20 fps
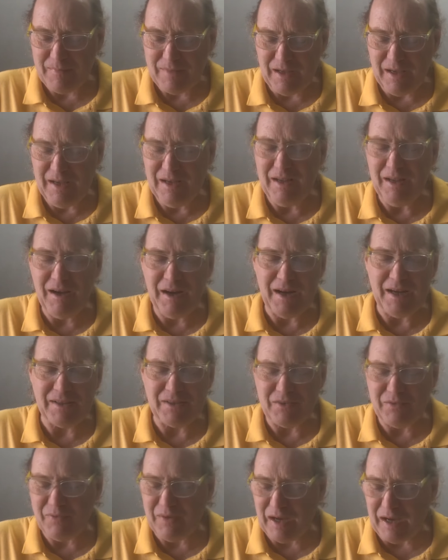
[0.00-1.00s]
Any
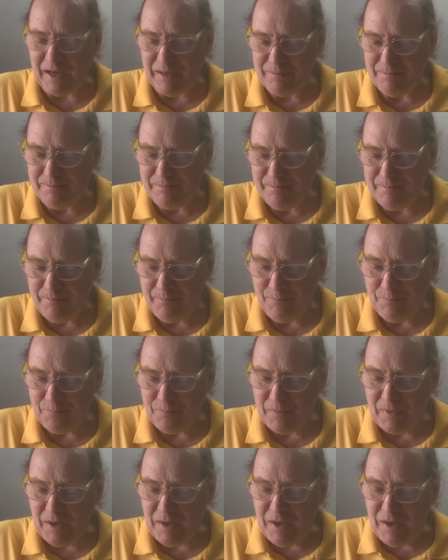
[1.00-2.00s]
height's fine.
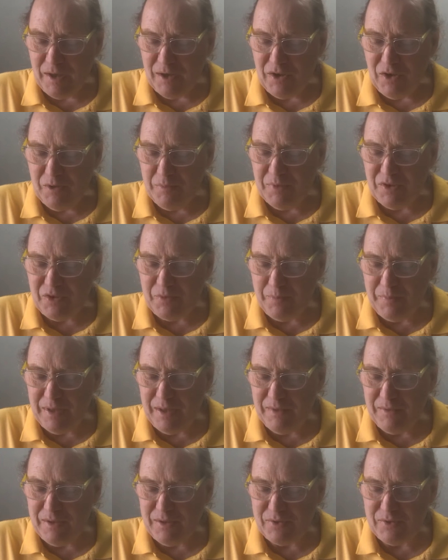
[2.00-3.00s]
"You must be
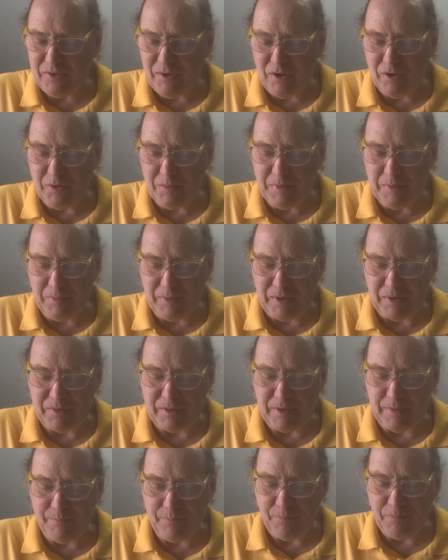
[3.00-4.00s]
this tall to be
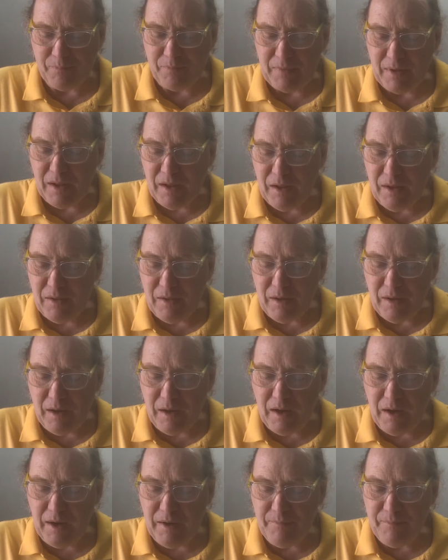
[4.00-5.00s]
president."
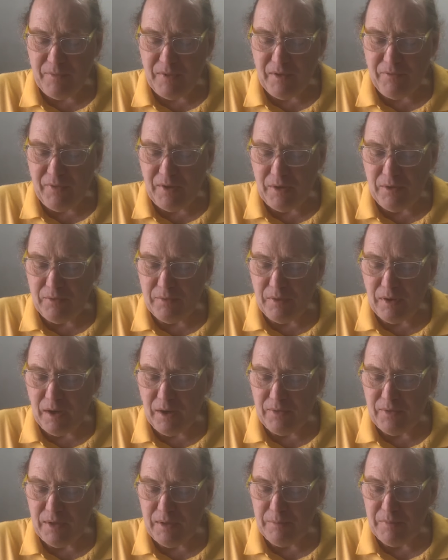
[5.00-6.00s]
The vote
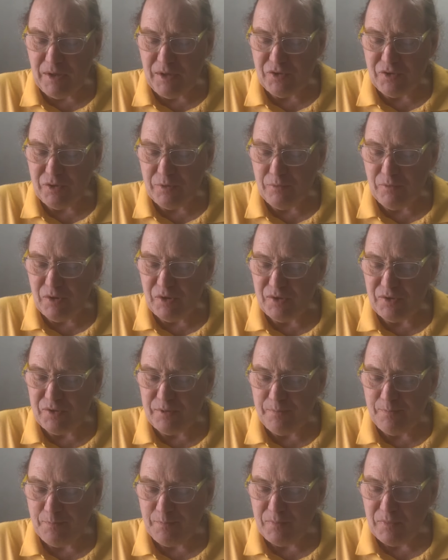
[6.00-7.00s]
on the motion was
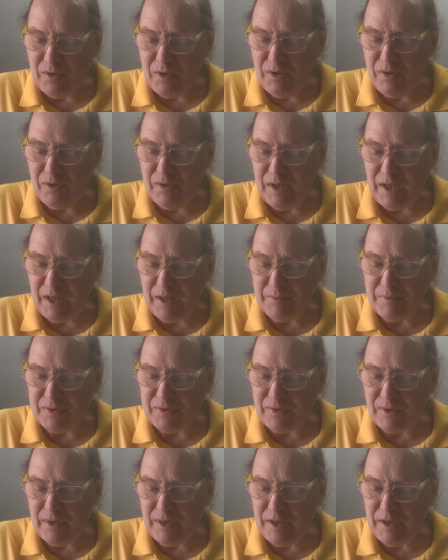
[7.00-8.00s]

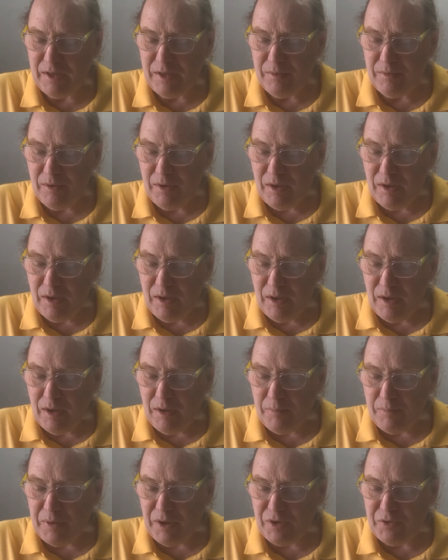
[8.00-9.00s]
unanimously
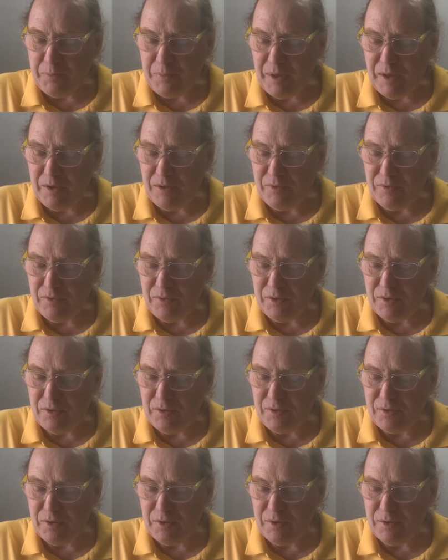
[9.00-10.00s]
postponed due
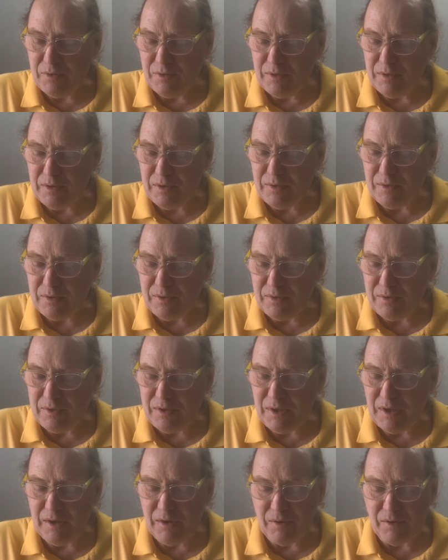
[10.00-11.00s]
to
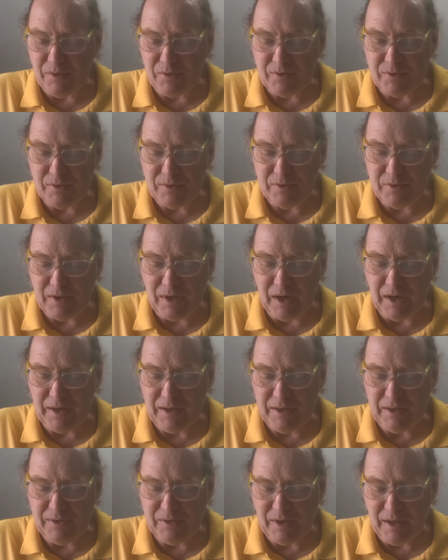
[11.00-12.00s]
tears,
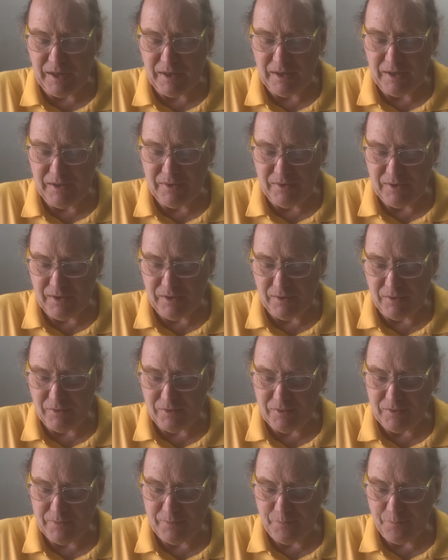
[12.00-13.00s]
tiny, tiny
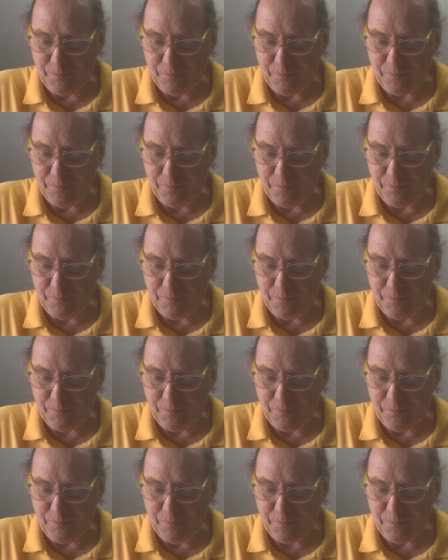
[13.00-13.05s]
tears.